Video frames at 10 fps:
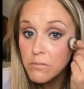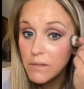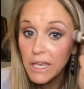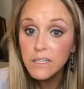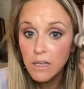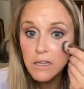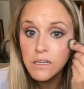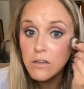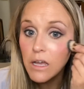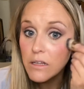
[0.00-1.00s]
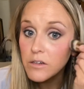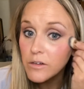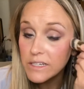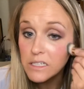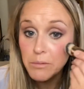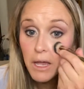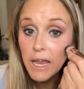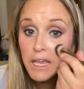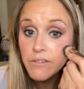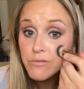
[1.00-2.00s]
and a little color correcting, but I
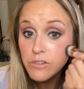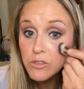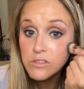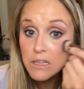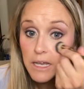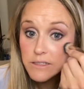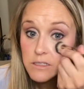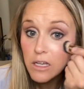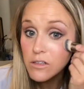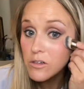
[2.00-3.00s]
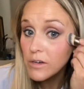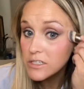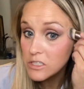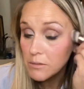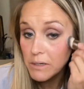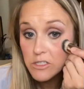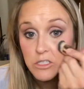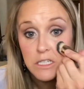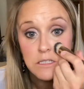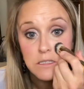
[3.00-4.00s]
have used less color correction on my
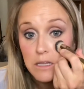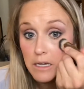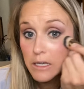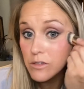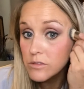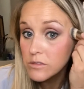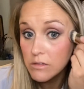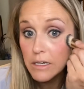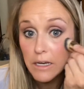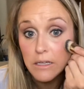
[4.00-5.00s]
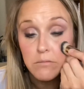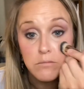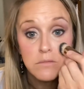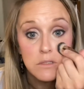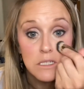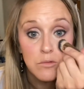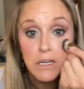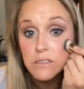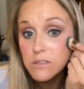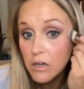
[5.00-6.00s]
cheeks than I did when I
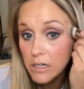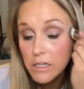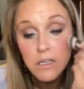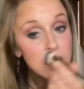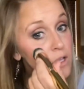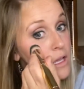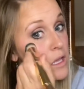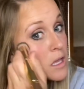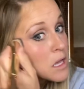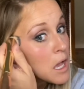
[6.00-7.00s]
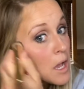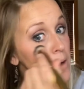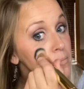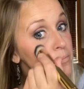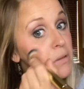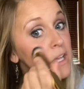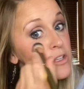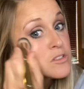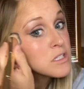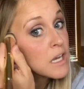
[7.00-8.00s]
started. But I
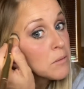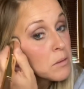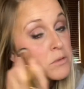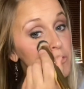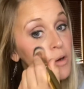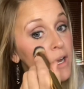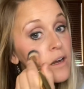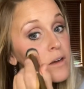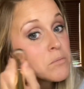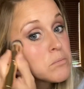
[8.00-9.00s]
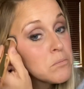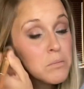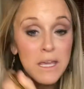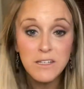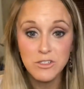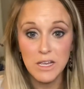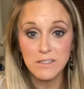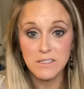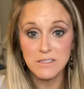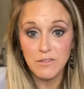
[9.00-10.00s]
used to not be able to wear pink shades
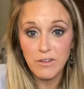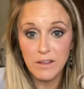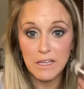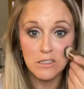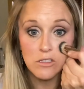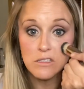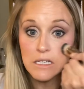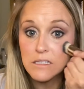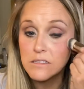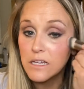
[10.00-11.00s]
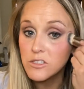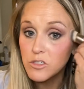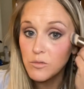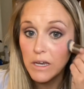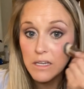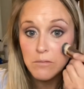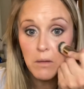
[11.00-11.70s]
because I felt like it just accentuated